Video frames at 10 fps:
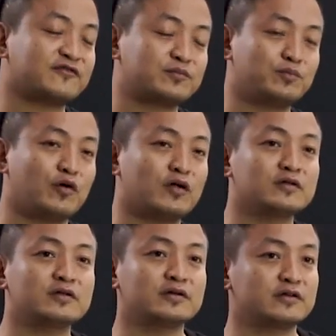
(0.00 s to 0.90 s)
the
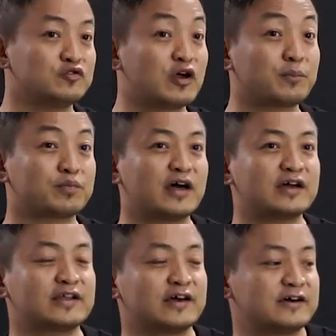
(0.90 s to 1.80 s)
football, you
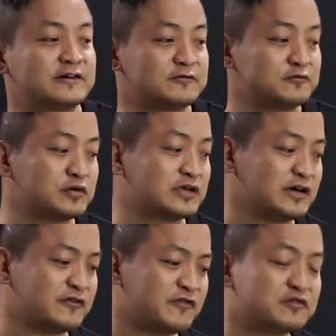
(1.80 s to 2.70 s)
apply it with
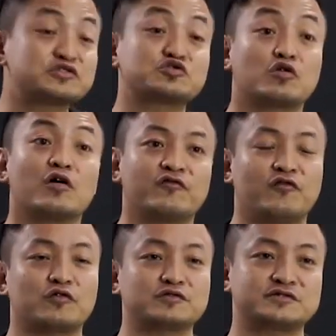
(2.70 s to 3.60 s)
a very strong
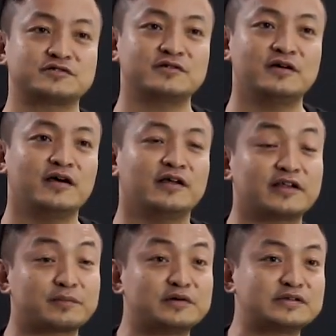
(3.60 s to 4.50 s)
force.
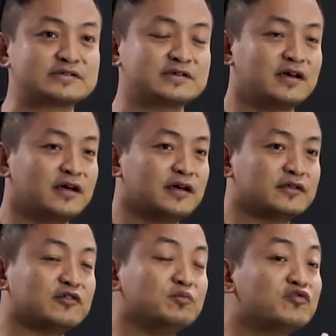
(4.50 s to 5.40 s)
That means
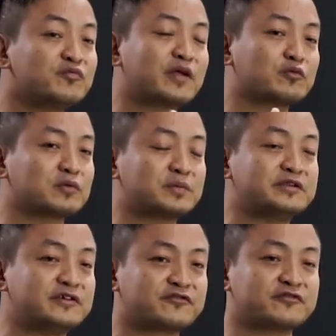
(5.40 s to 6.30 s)
the movement will be
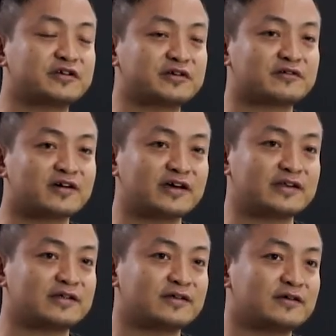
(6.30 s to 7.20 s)
different,
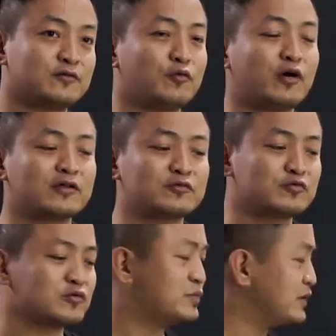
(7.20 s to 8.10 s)
right?
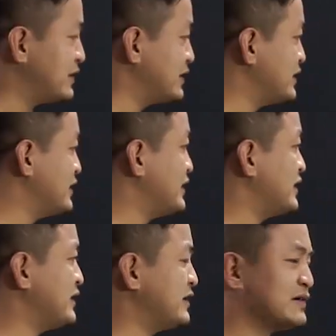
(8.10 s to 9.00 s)

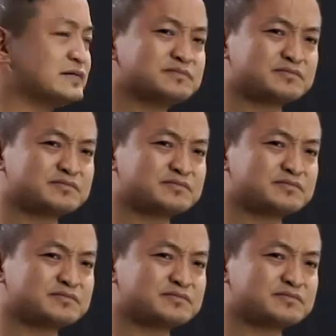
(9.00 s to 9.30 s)
The